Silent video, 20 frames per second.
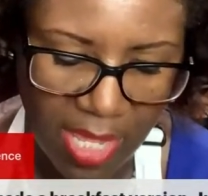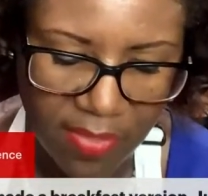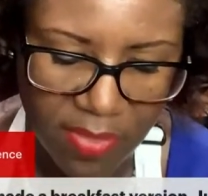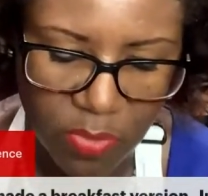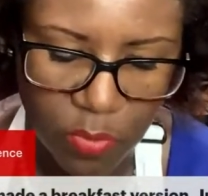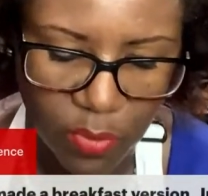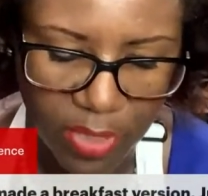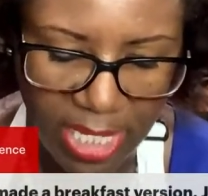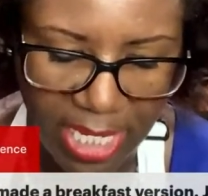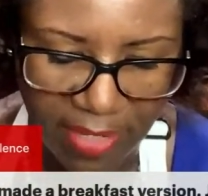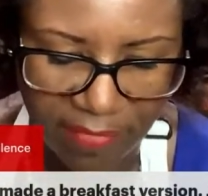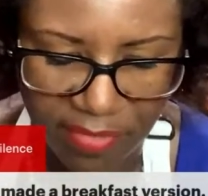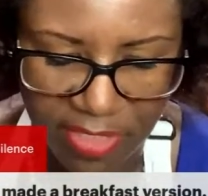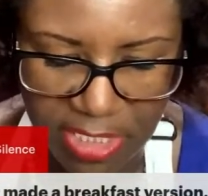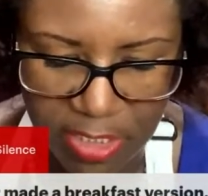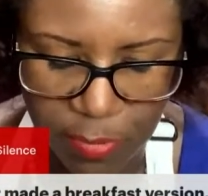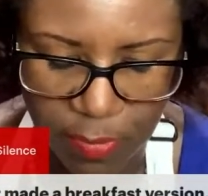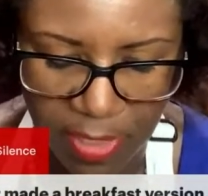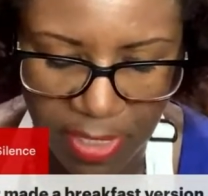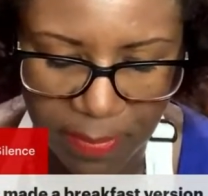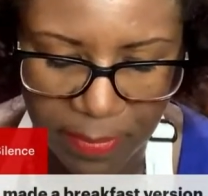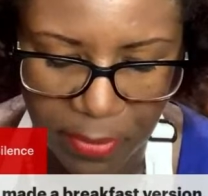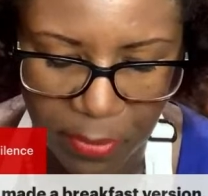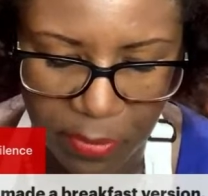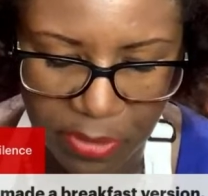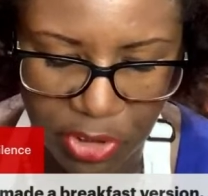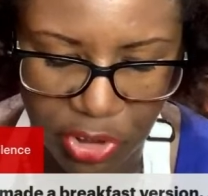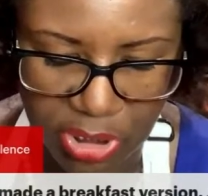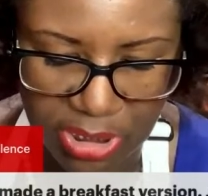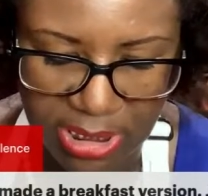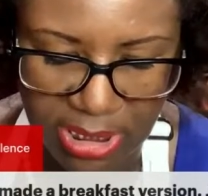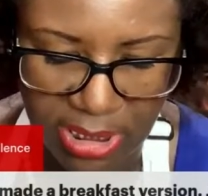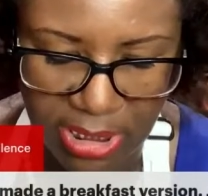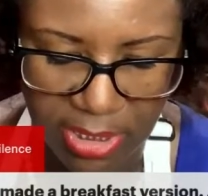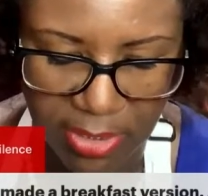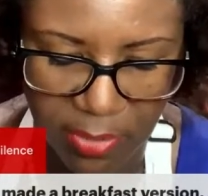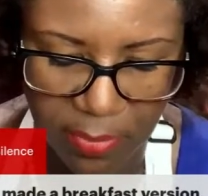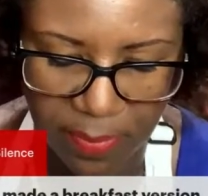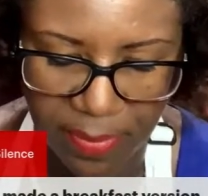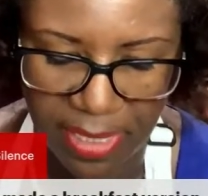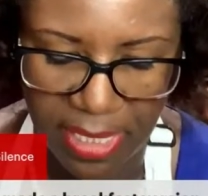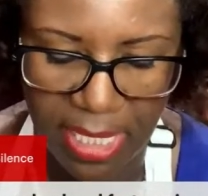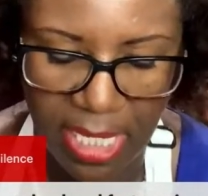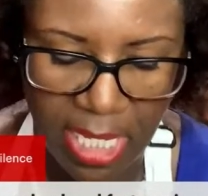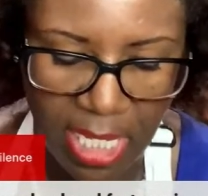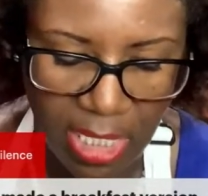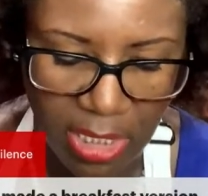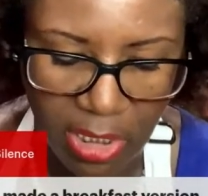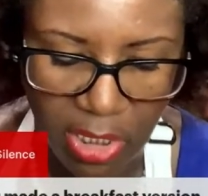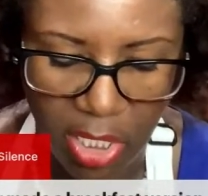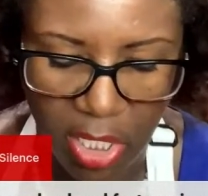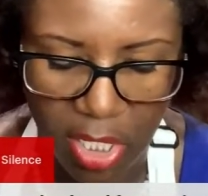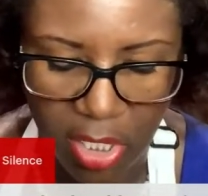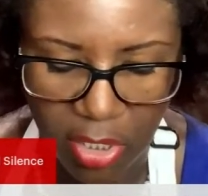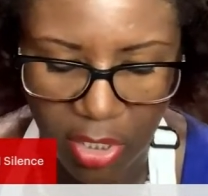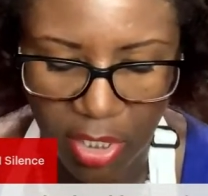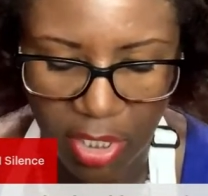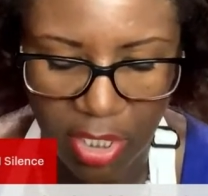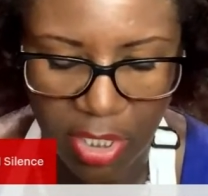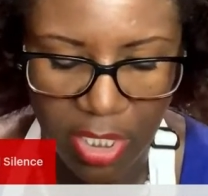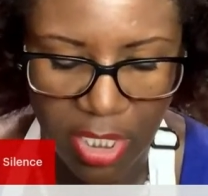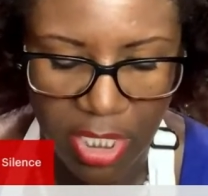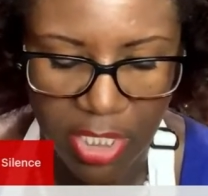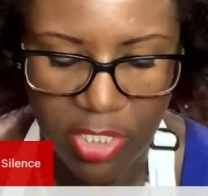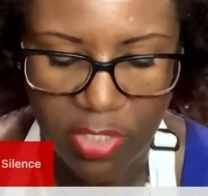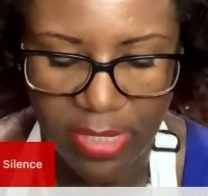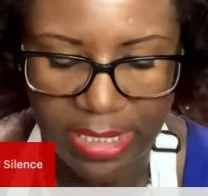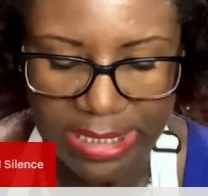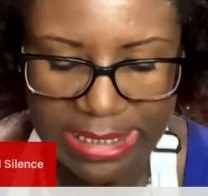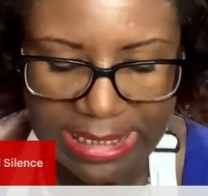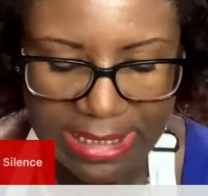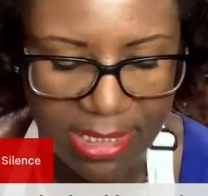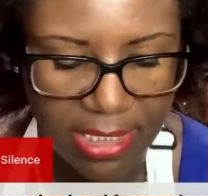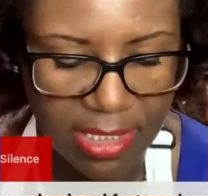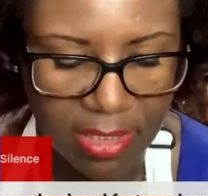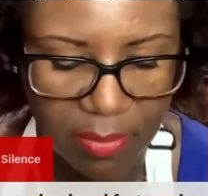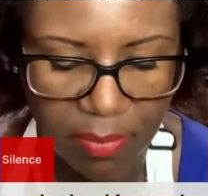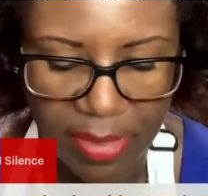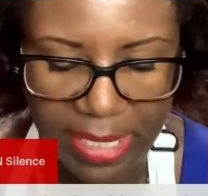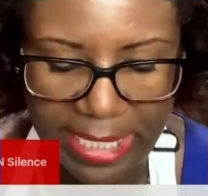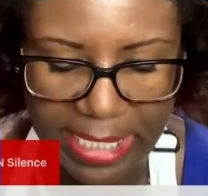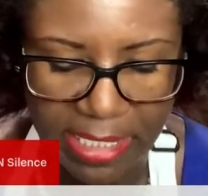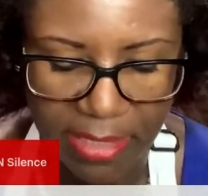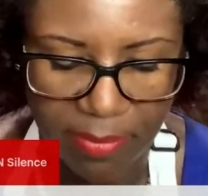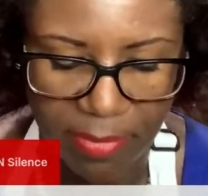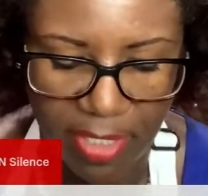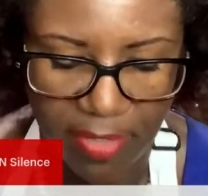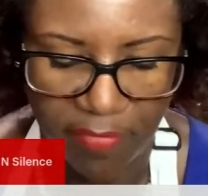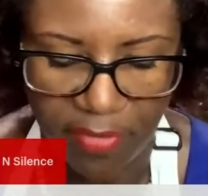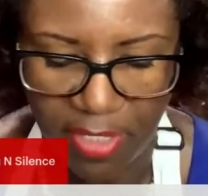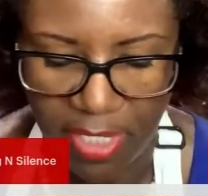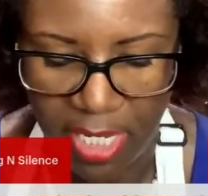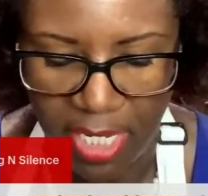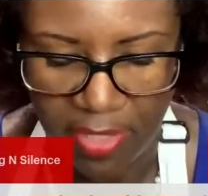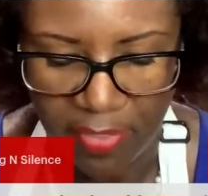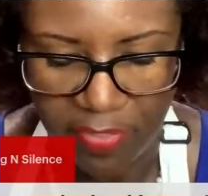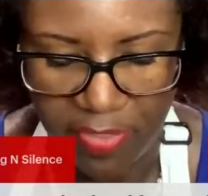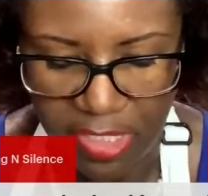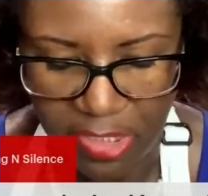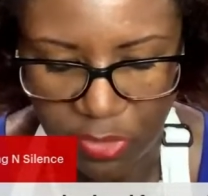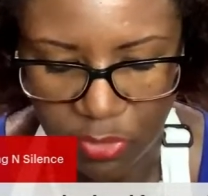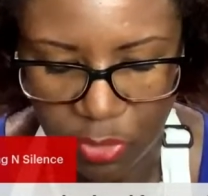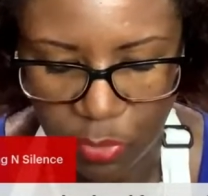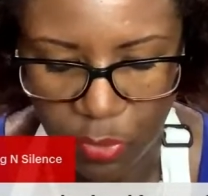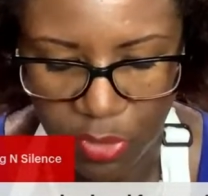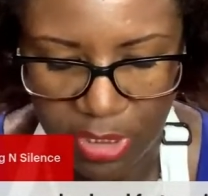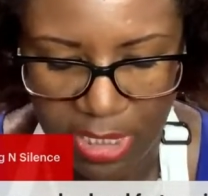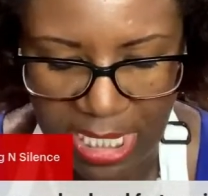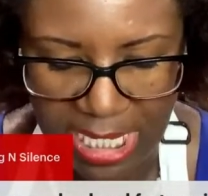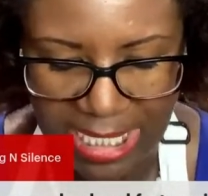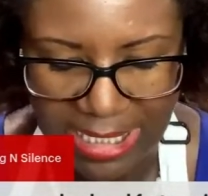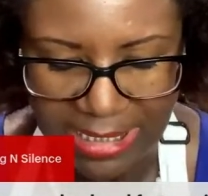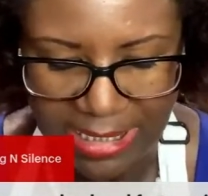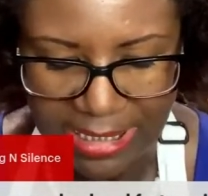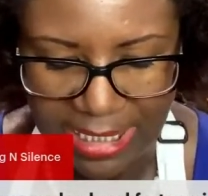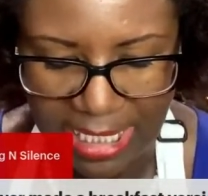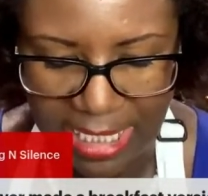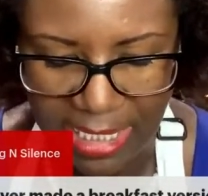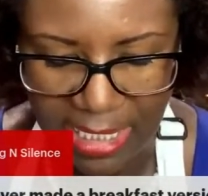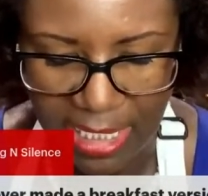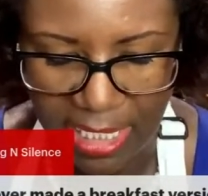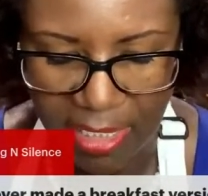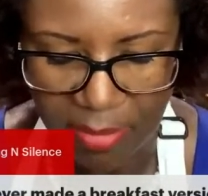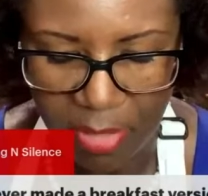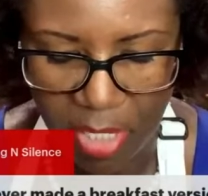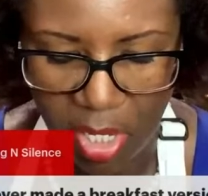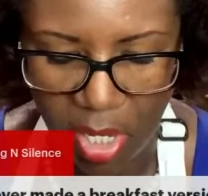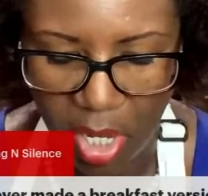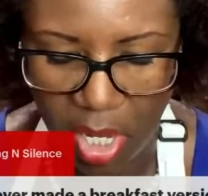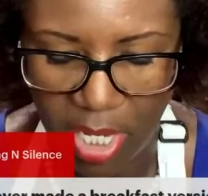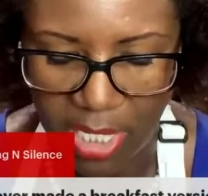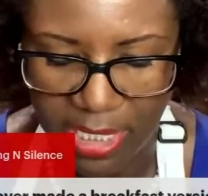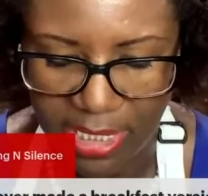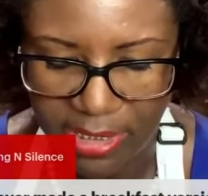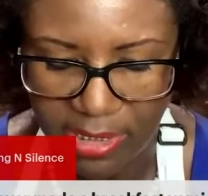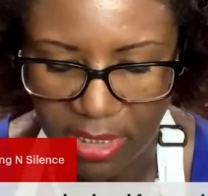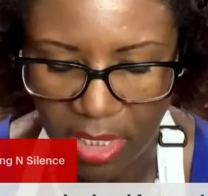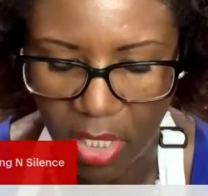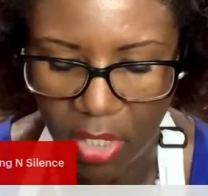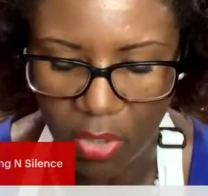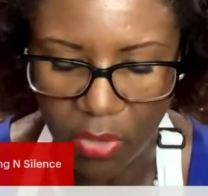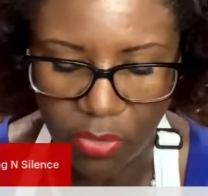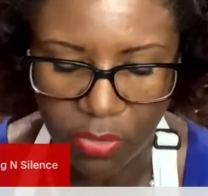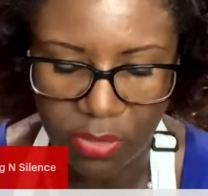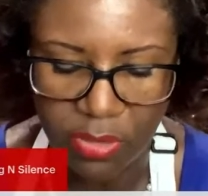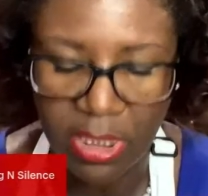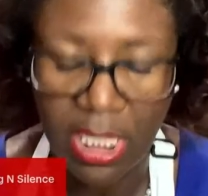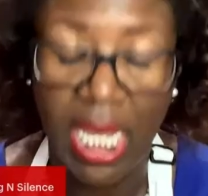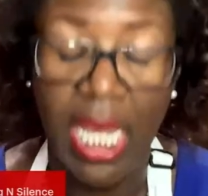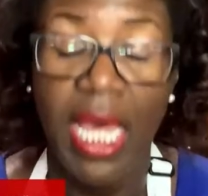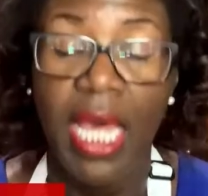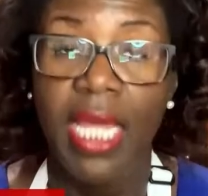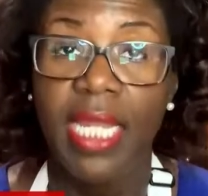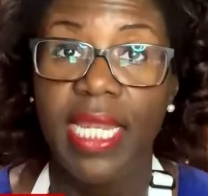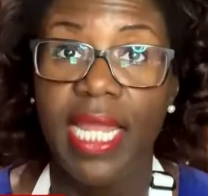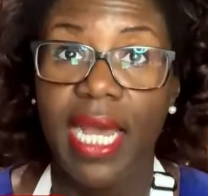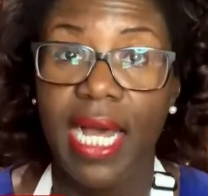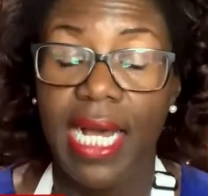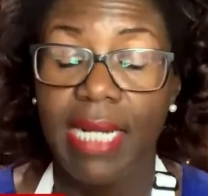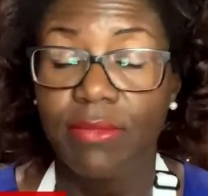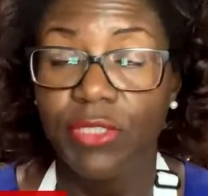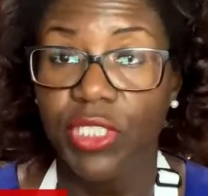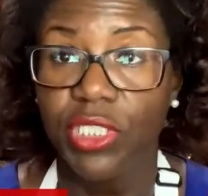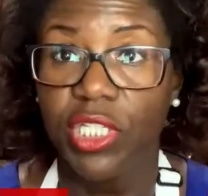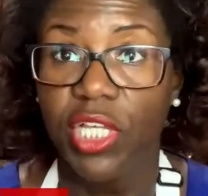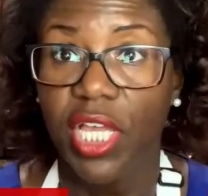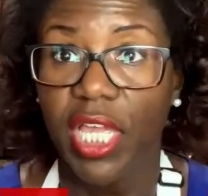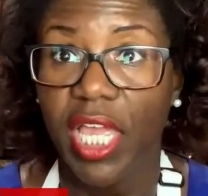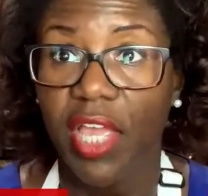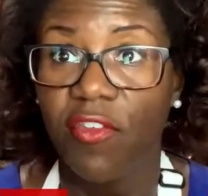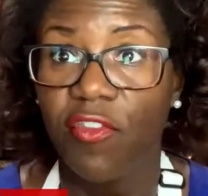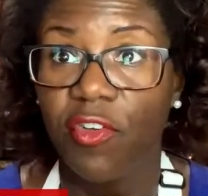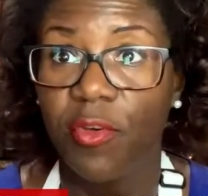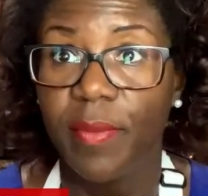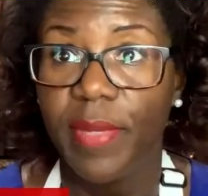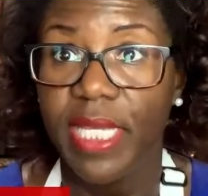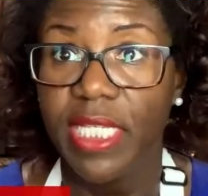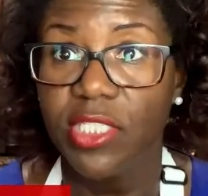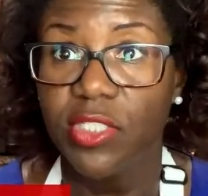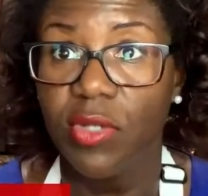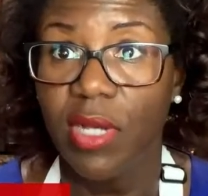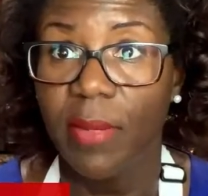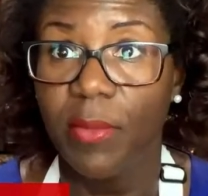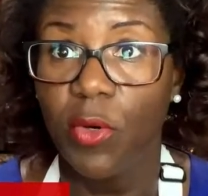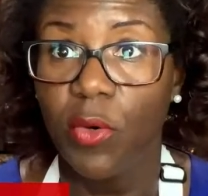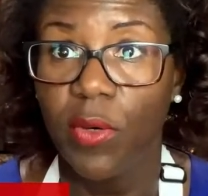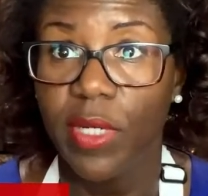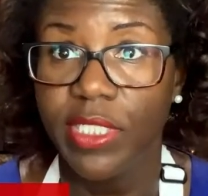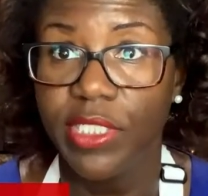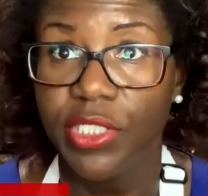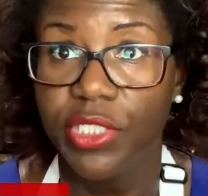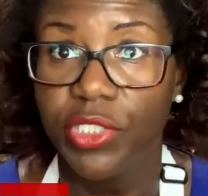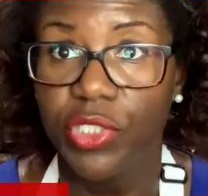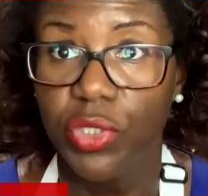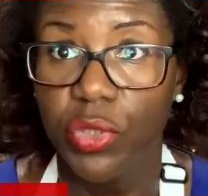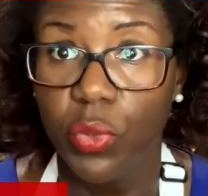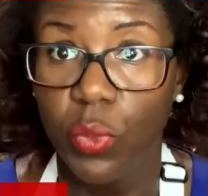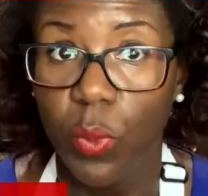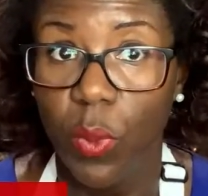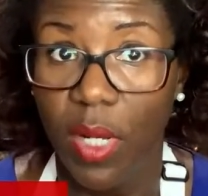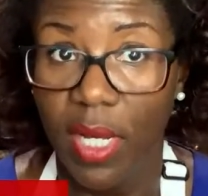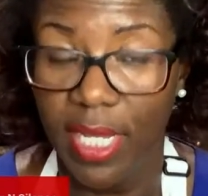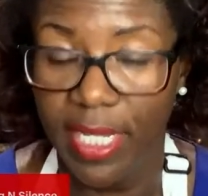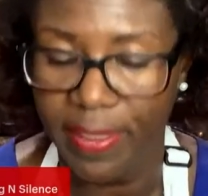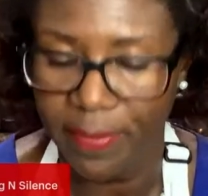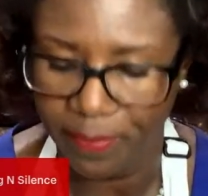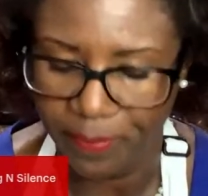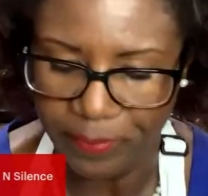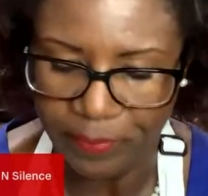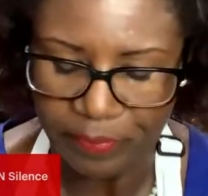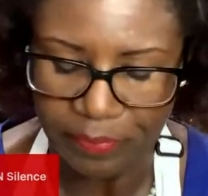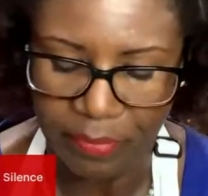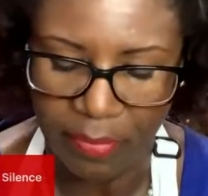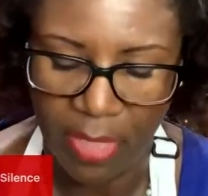And then we have this pepper, which is a little bit longer. You can see the bottom of it. This one would not stand up on its own. Now I'm just cooking for me, so I'm going to do one.